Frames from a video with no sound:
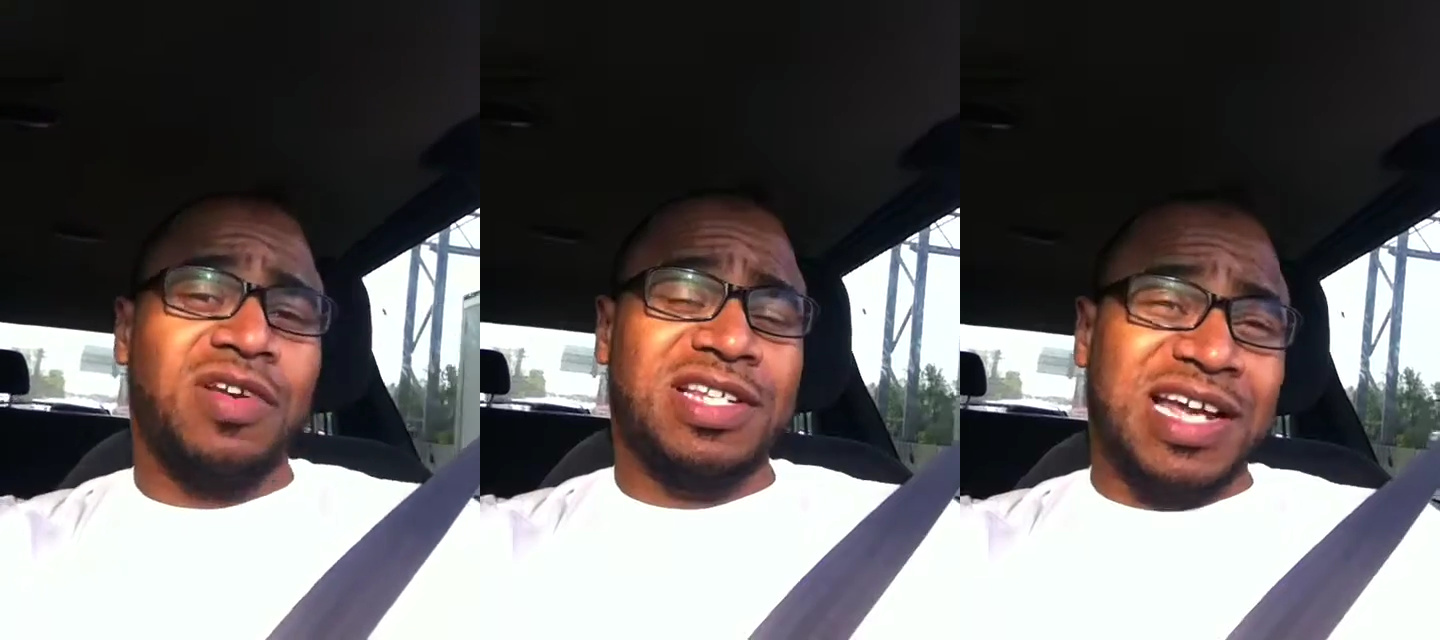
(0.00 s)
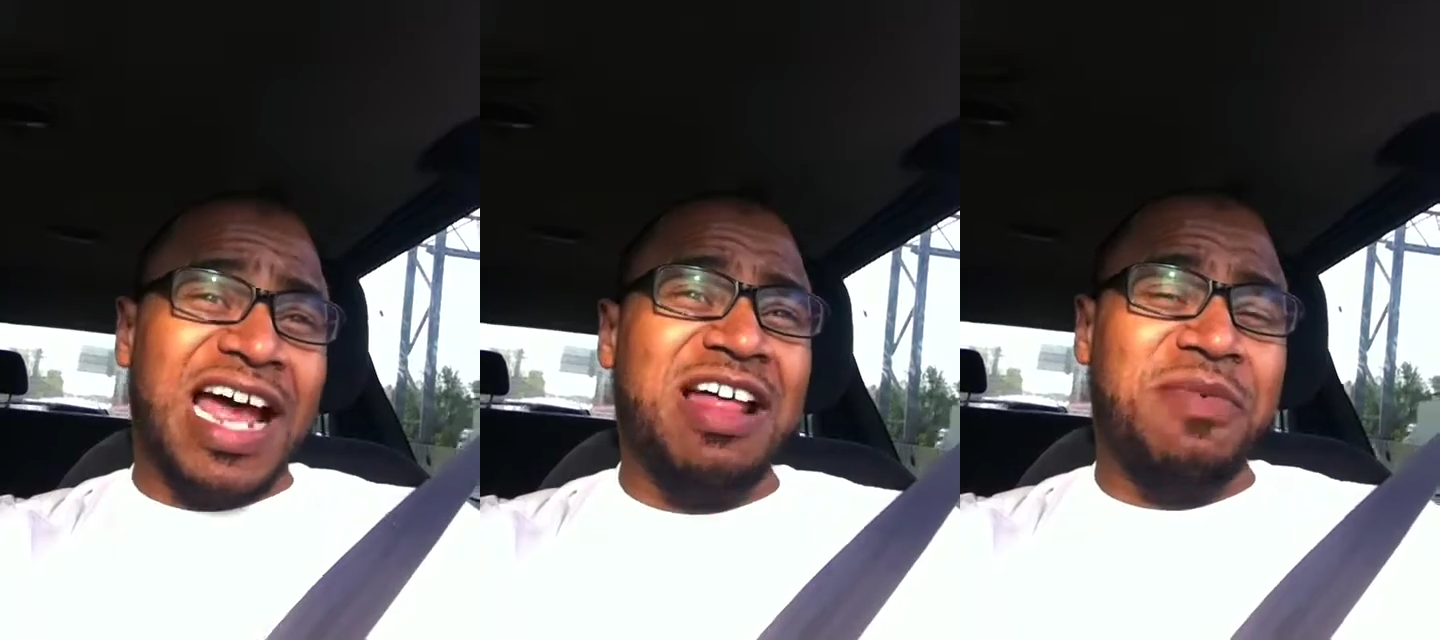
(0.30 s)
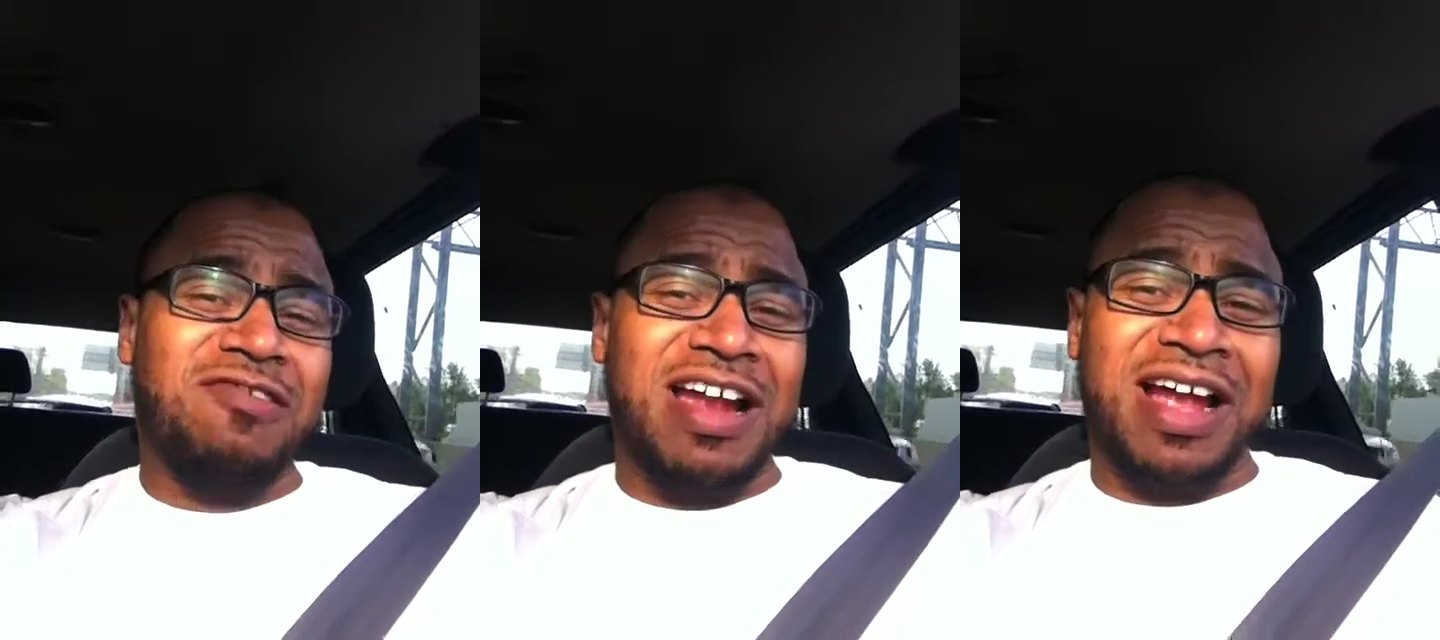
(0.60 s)
this Conor
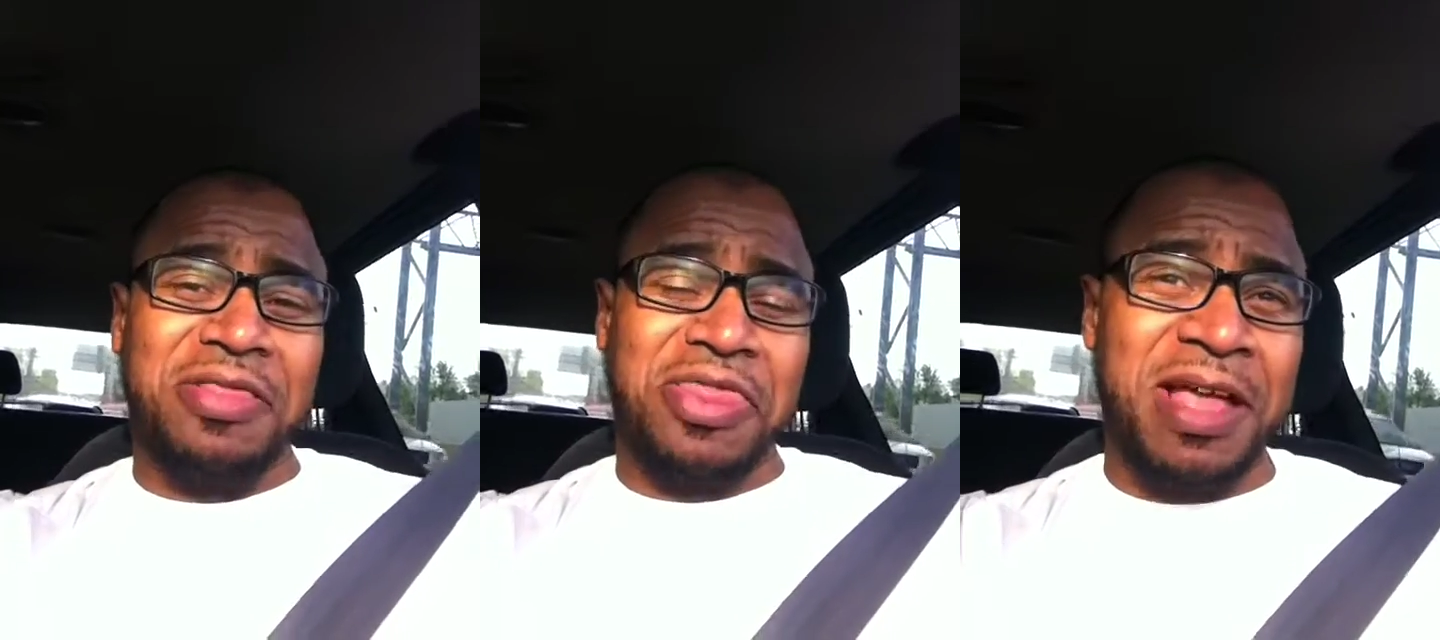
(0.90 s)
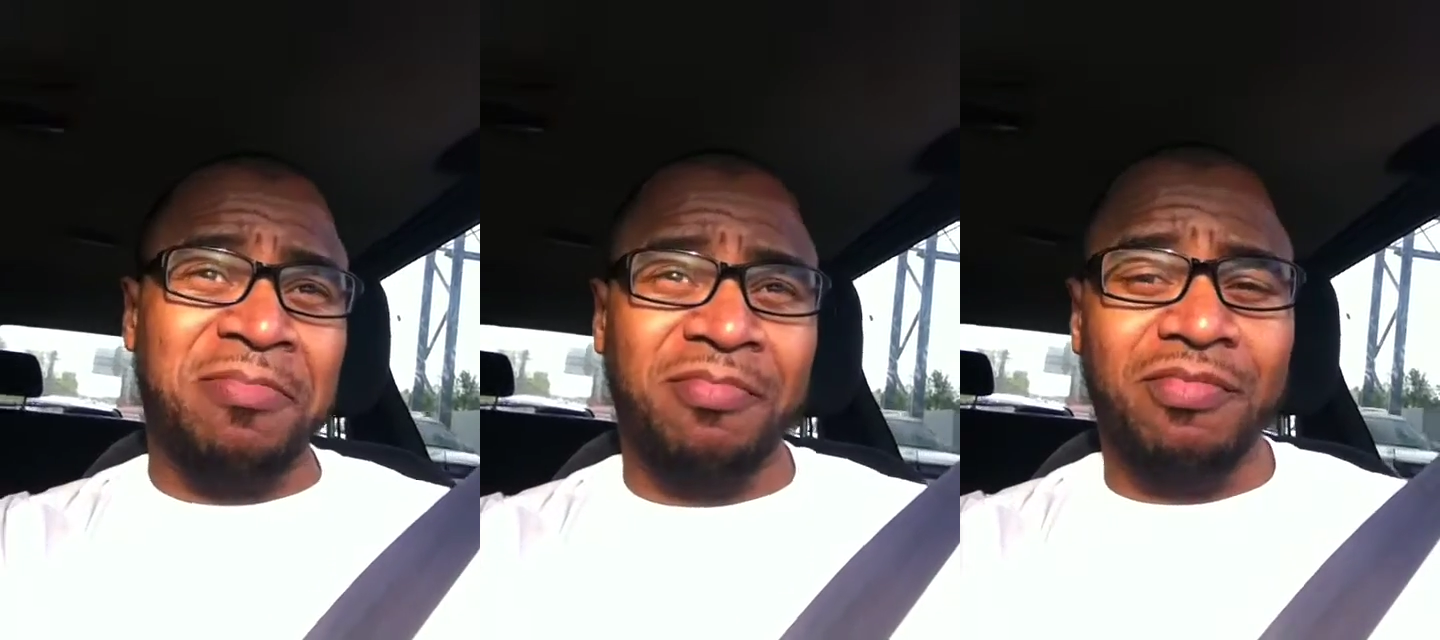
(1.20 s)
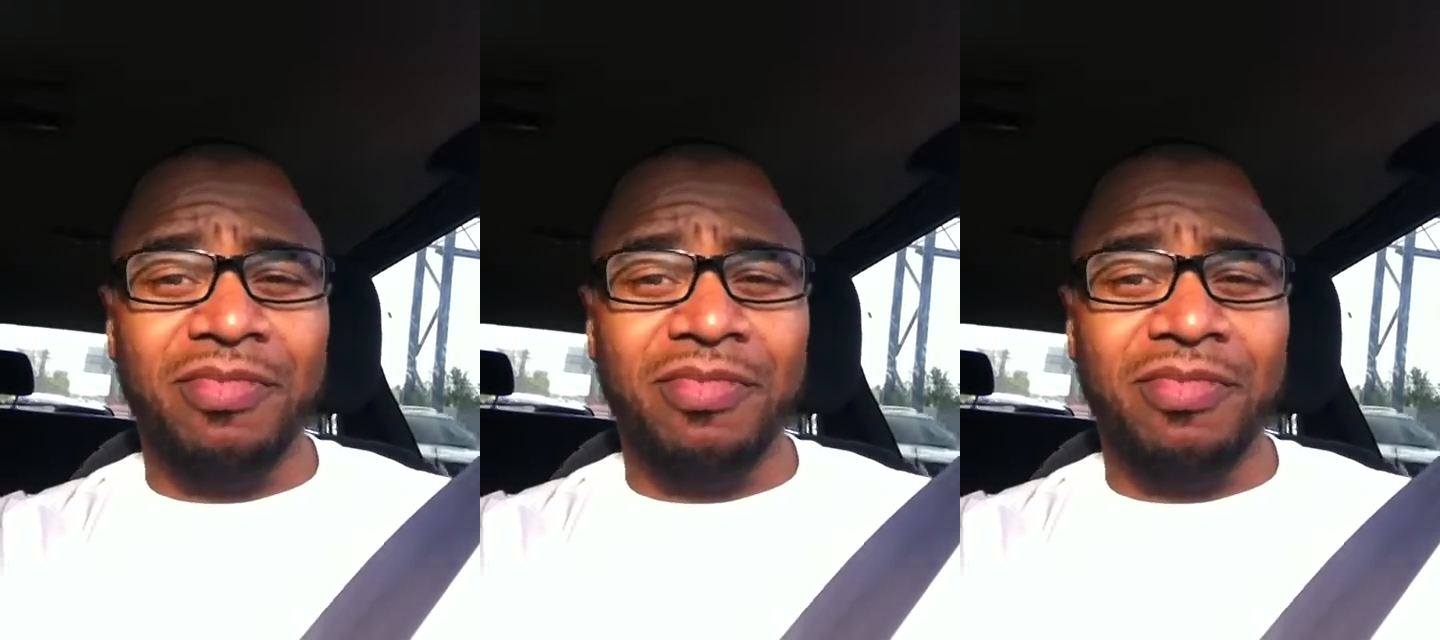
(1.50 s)
McGregor thing,